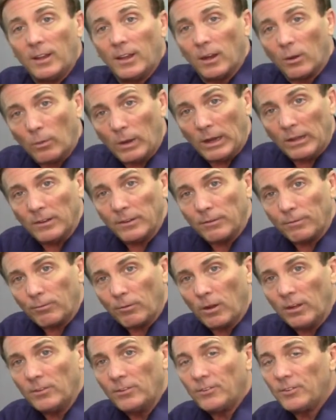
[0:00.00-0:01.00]
around the
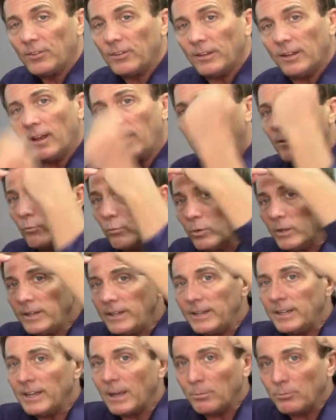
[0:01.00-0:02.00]
front and
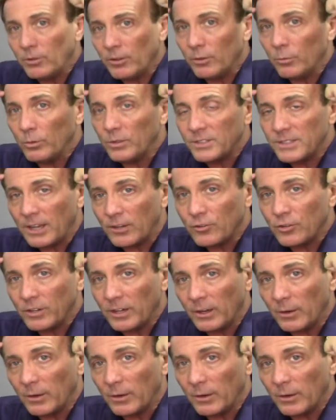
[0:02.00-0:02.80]
leading up to the recession